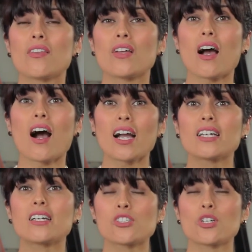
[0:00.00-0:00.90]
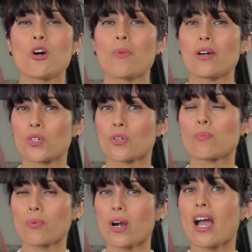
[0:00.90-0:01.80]
that I need to know about your
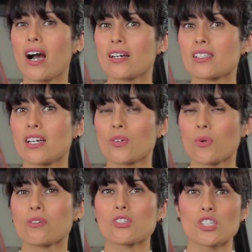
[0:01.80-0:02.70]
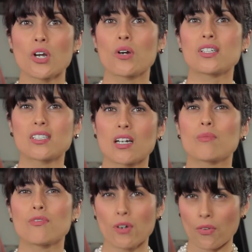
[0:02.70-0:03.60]
brand in order to go a
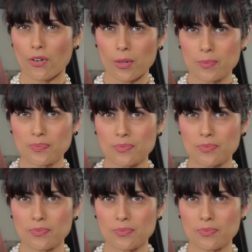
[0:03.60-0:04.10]
step further.